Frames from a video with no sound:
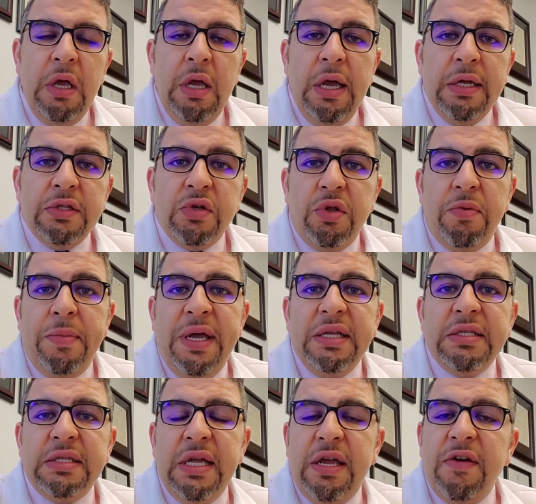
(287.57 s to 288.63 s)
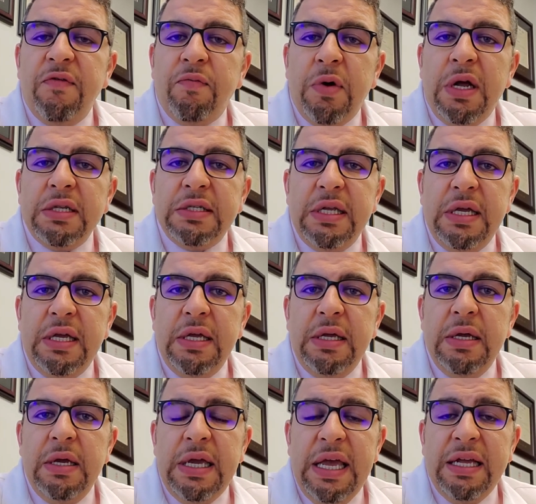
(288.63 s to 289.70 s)
And so the mainstay of prostate
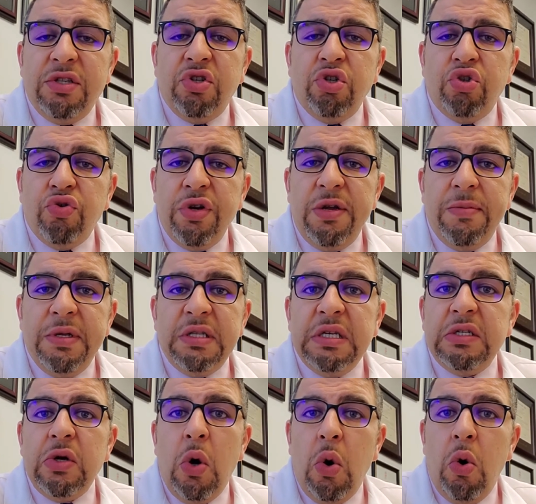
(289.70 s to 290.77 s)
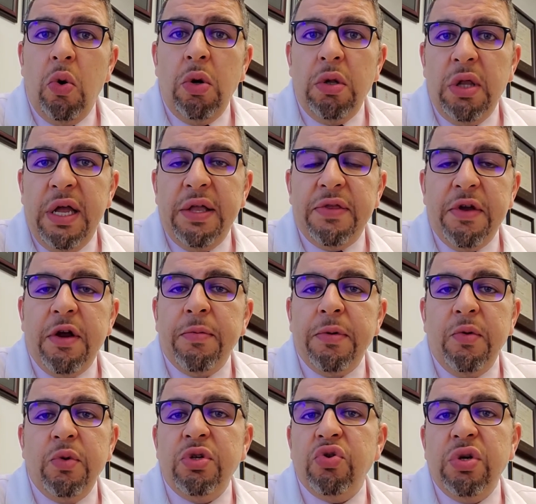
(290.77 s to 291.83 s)
cancer treatment is whole gland therapy.
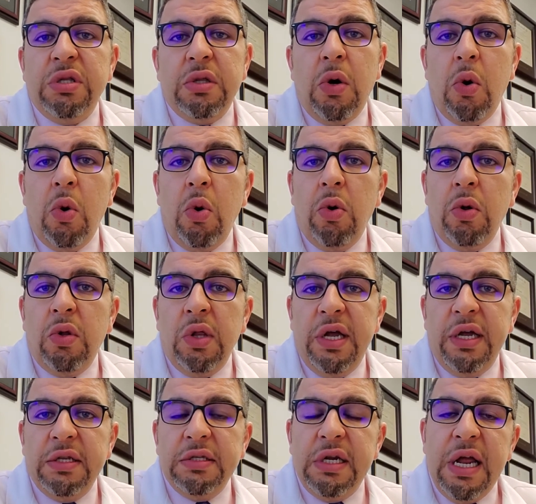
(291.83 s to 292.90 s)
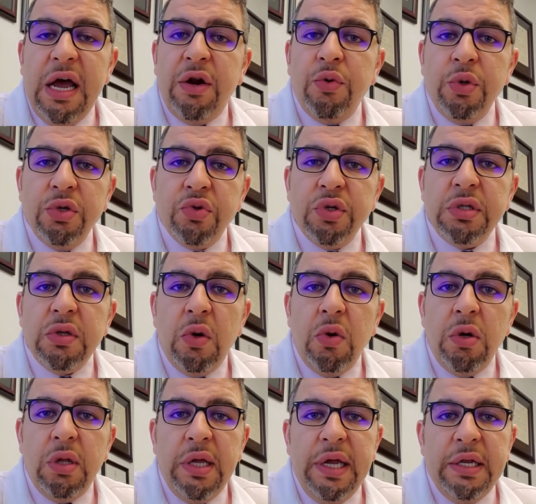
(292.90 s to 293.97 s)
We treat the whole gland. And how do we treat the
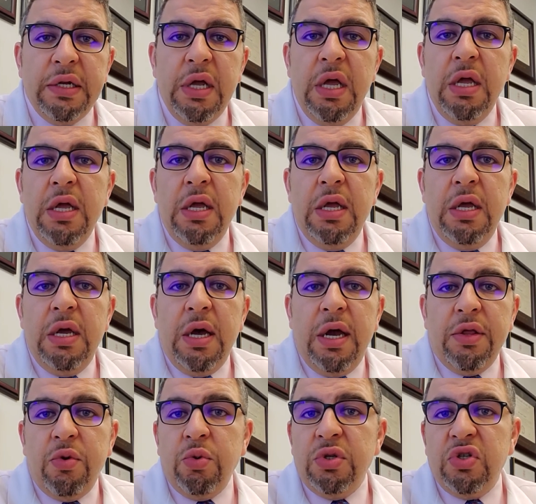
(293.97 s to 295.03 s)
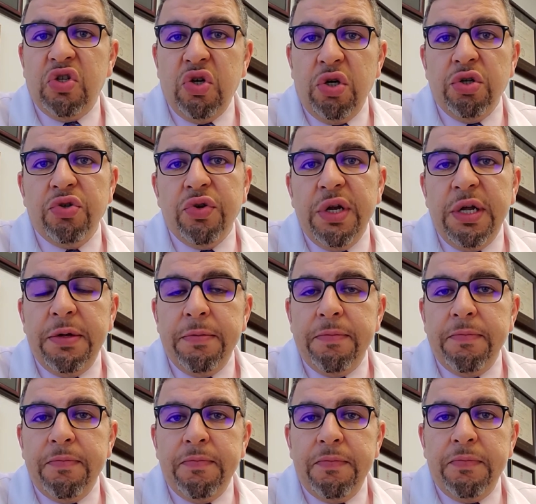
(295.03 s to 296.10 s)
whole gland? Either with surgery
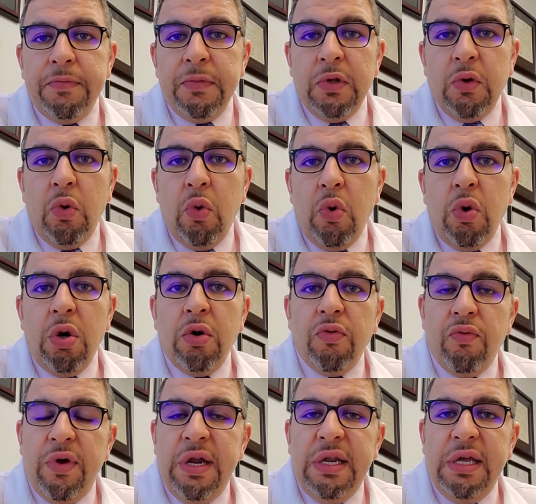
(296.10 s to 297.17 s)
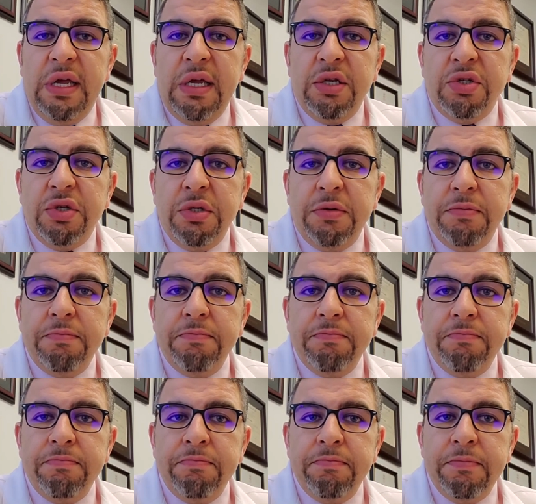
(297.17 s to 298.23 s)
or radiation.
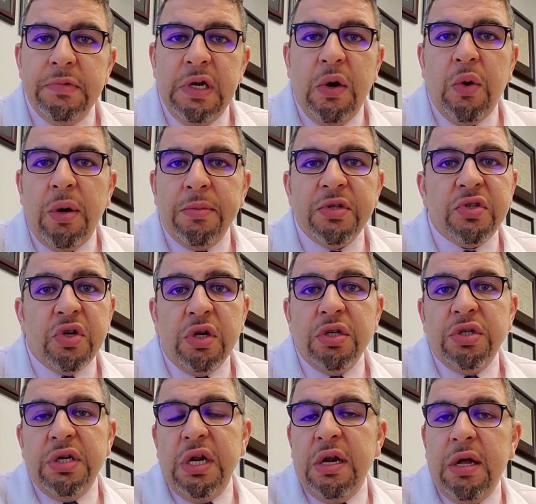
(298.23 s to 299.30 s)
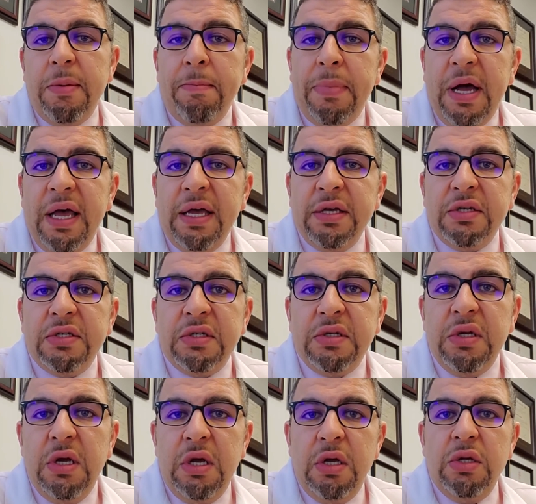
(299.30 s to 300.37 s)
Now, I'm a surgeon and I'm biased
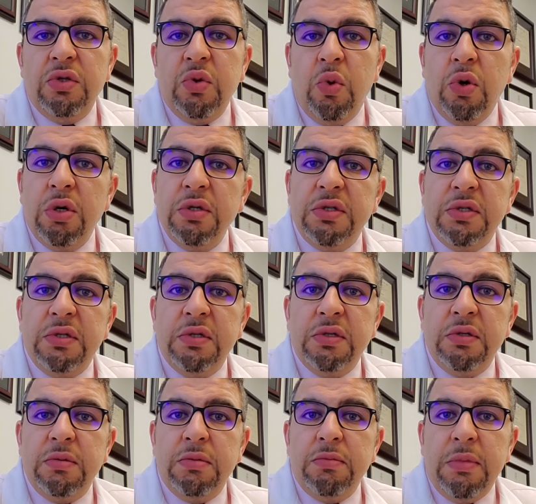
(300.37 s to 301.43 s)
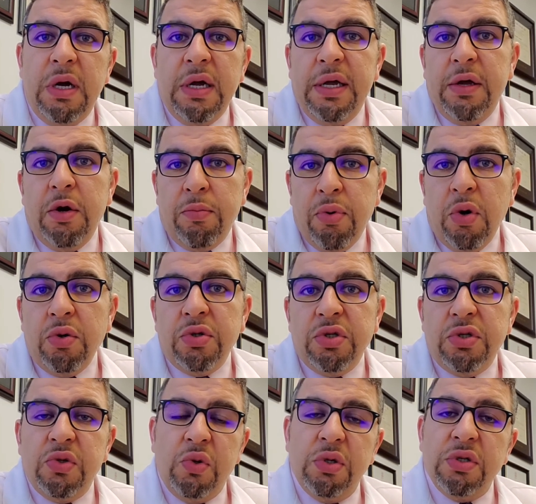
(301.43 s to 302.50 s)
towards my
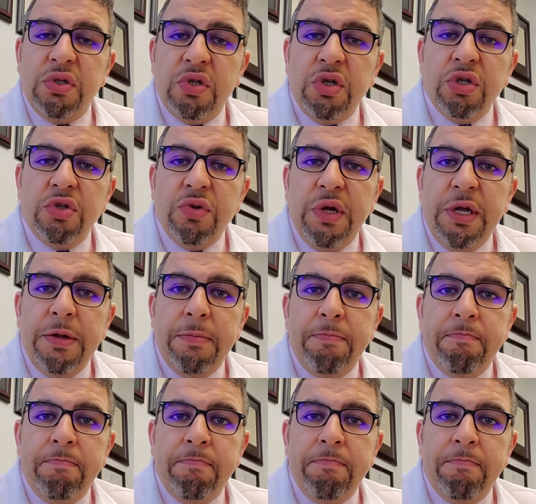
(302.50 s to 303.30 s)
approach towards surgery.